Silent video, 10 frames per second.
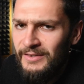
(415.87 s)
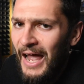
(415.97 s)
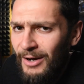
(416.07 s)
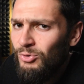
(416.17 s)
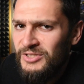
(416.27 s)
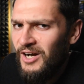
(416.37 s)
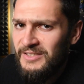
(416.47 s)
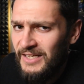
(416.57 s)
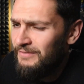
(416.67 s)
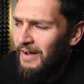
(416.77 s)
I could
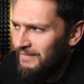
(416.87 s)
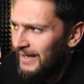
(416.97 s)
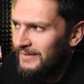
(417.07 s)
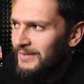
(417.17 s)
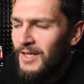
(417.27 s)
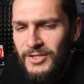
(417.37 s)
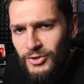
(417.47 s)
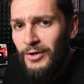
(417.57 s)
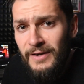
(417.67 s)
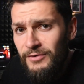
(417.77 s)
charge that 500.
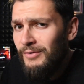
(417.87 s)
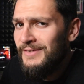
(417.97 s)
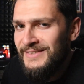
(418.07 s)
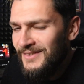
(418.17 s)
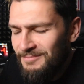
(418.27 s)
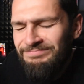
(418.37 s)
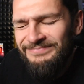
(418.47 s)
So if you're interested